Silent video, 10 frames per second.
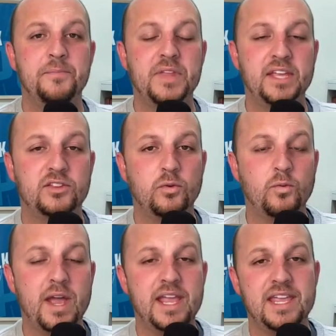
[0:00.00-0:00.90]
Like the
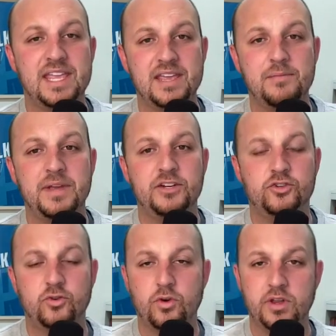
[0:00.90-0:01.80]
way him and
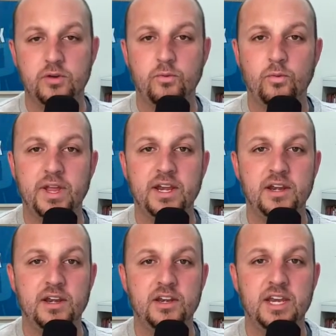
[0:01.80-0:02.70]
Troy went
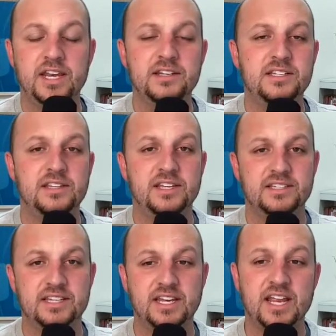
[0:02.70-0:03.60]
into
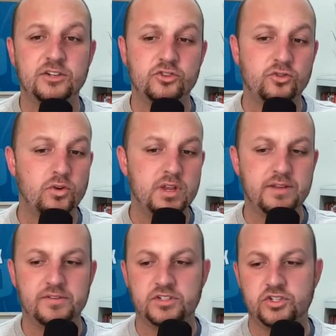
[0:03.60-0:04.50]
this and Troy even